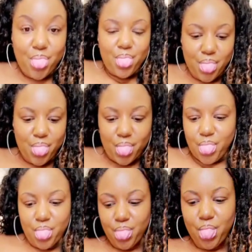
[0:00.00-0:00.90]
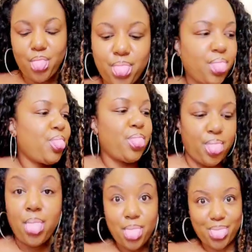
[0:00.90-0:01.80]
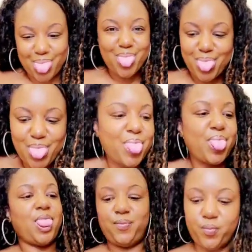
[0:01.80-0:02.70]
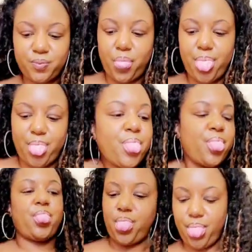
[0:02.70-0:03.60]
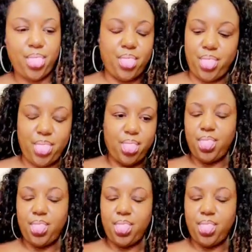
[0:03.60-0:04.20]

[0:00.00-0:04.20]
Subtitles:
Y'all, I seriously thought I was gonna tear up and cry, but let's see what happens.